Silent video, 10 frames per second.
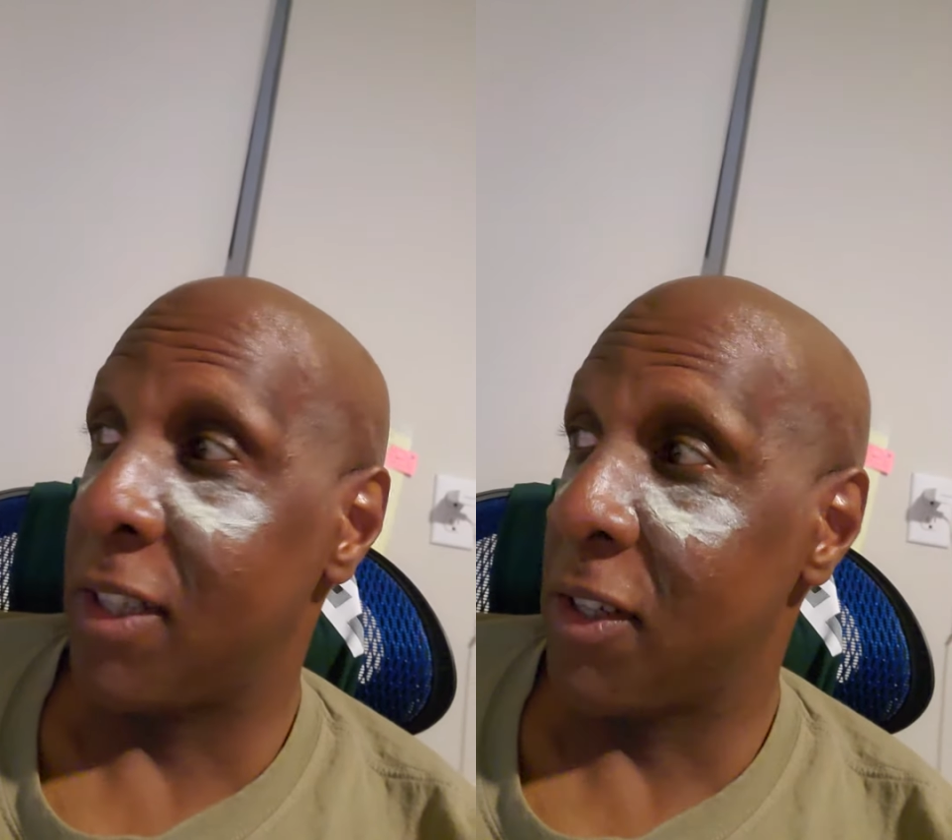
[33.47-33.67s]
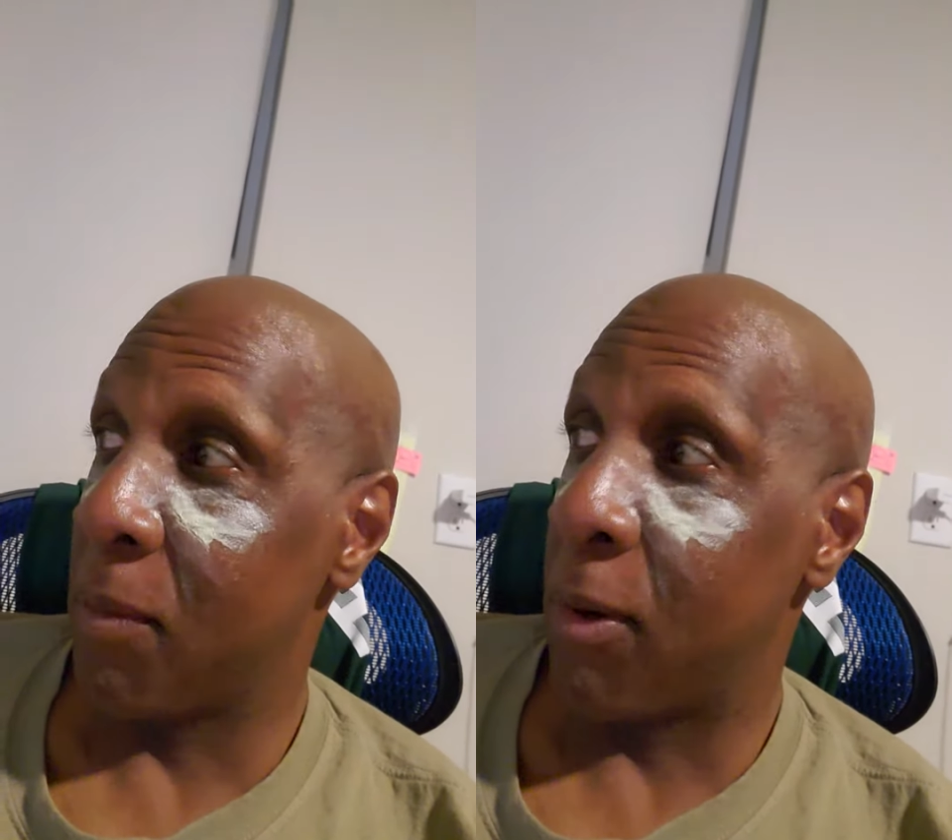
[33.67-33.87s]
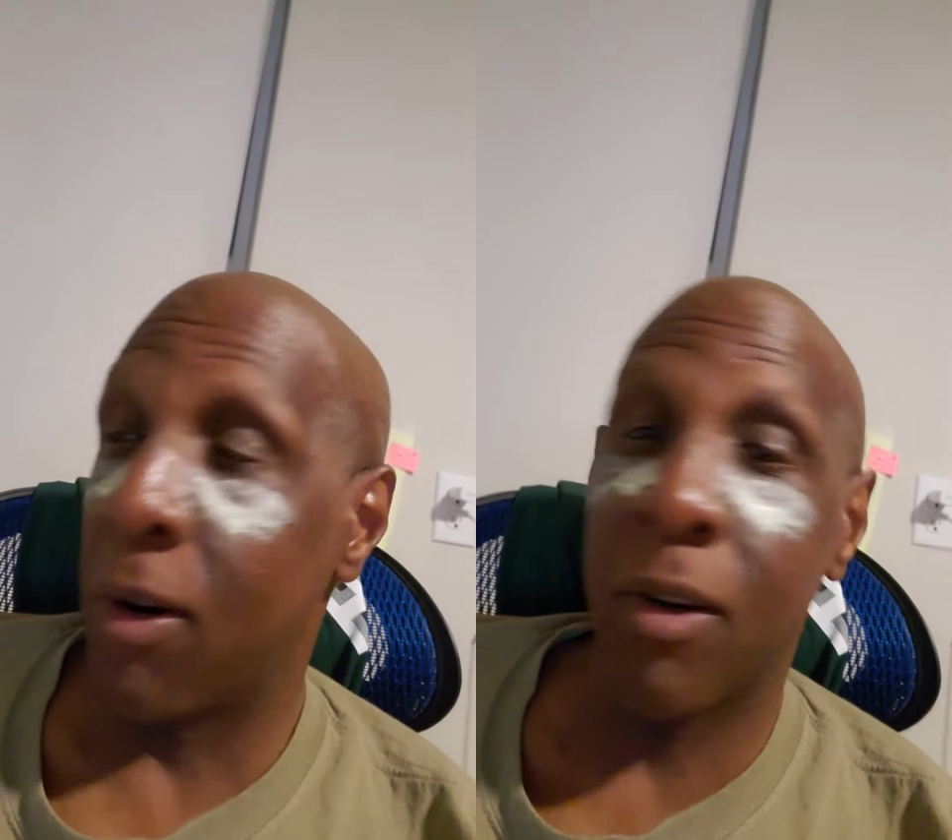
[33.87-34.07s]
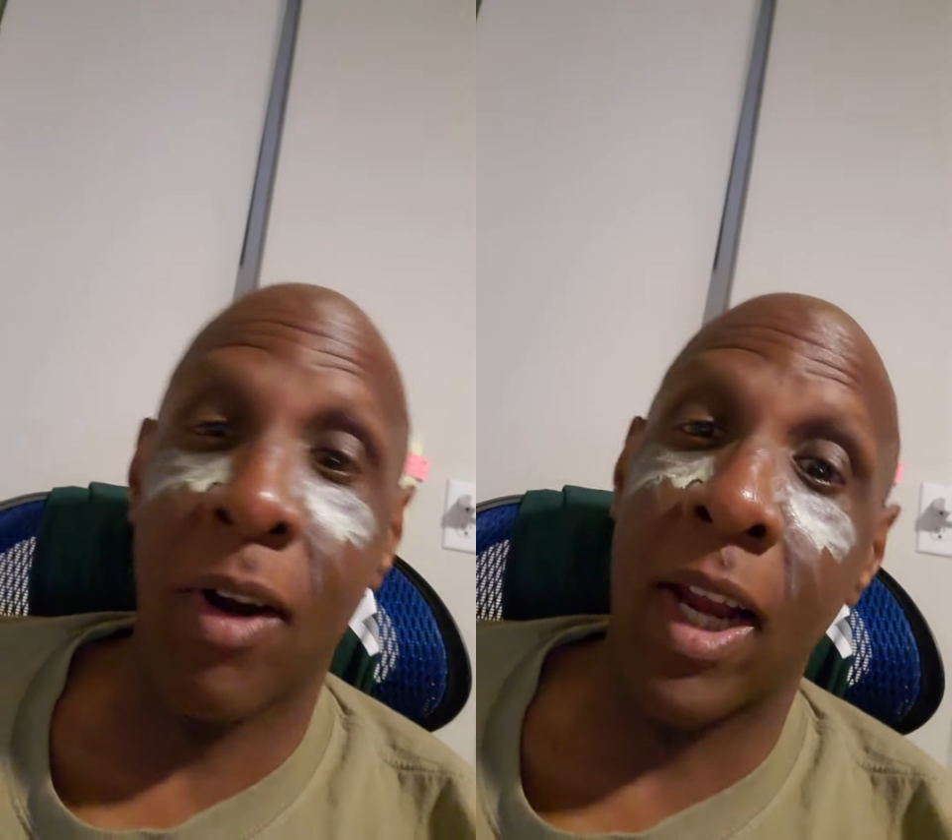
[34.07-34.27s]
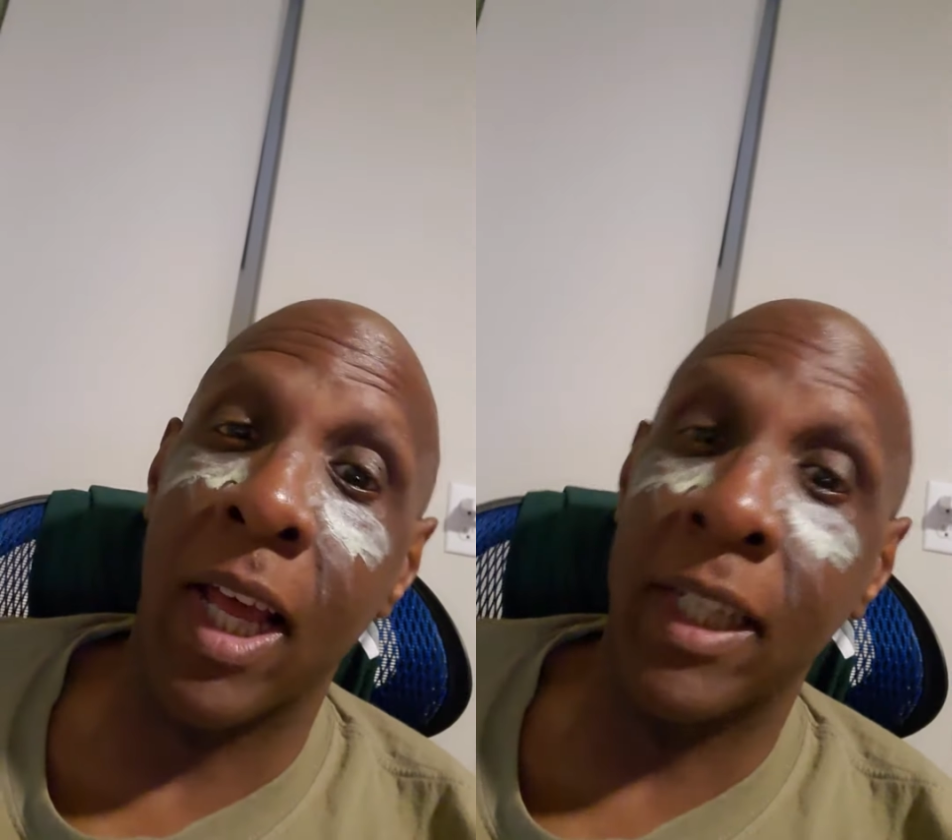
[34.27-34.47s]
tell your
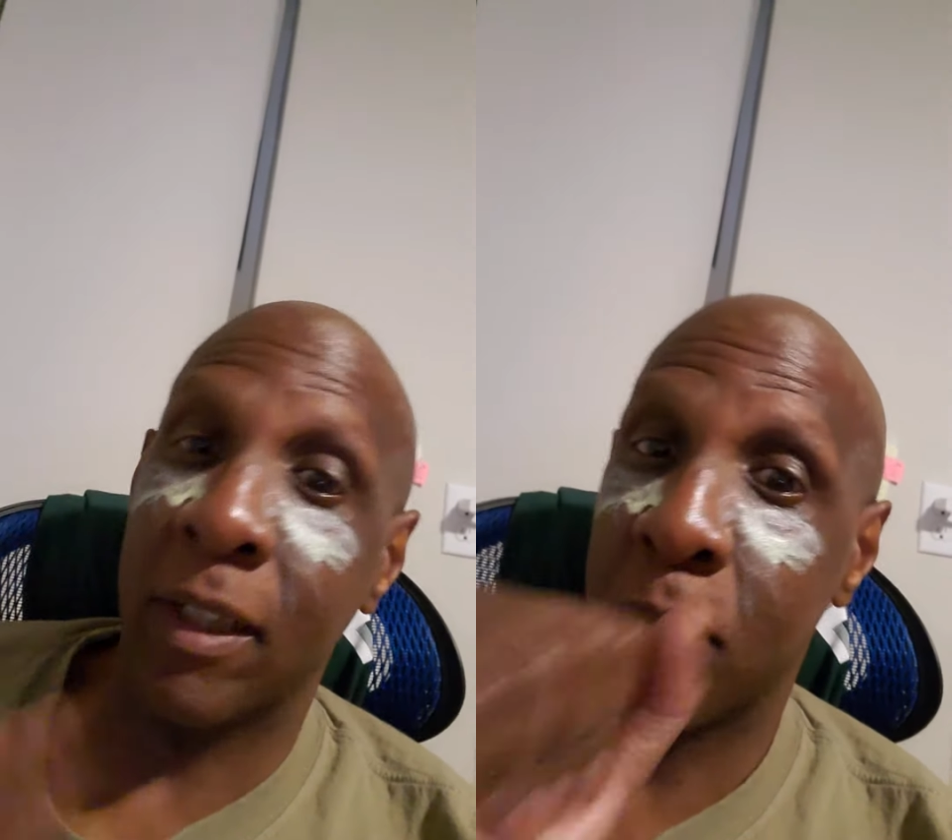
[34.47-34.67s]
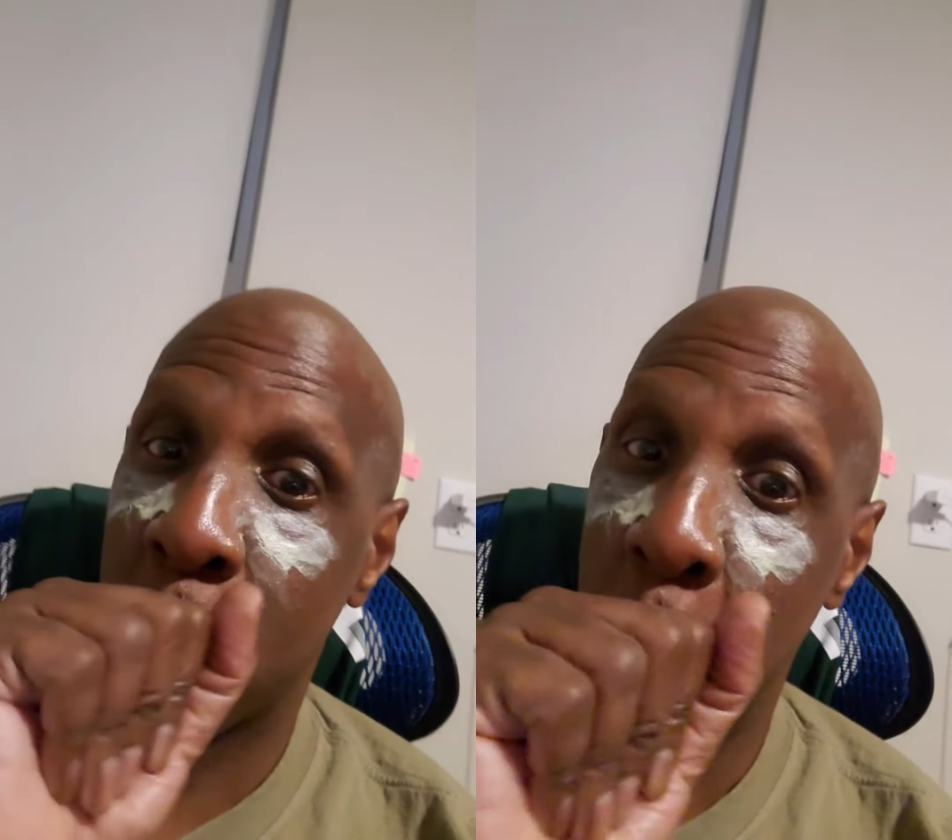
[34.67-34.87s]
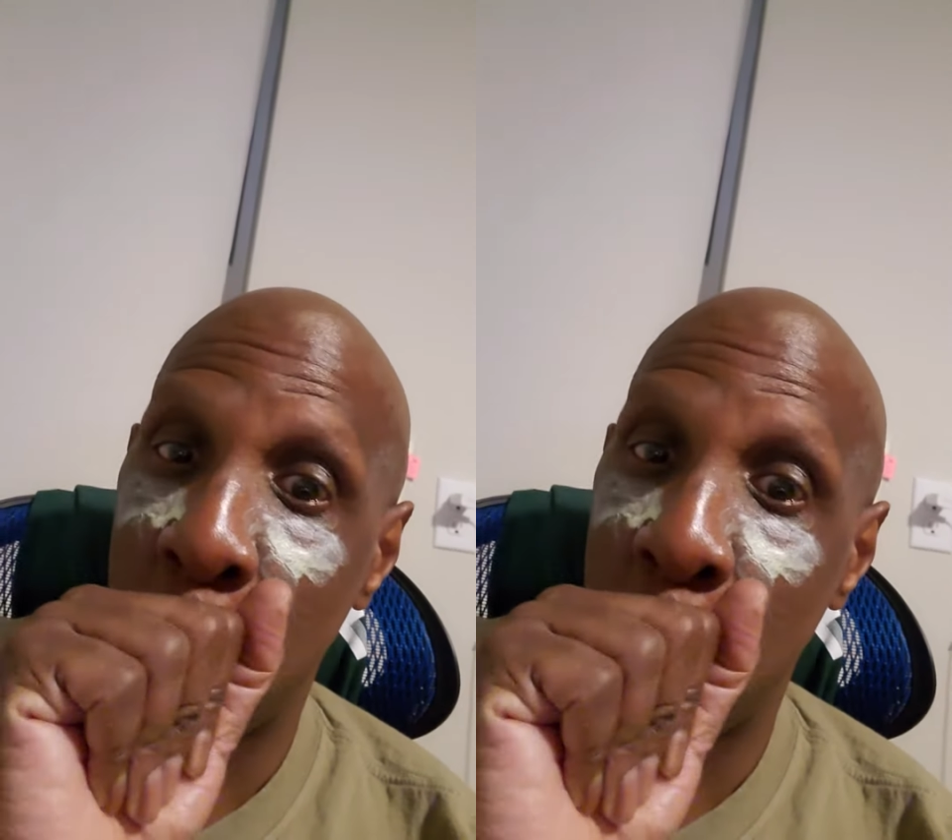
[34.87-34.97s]
partner I like to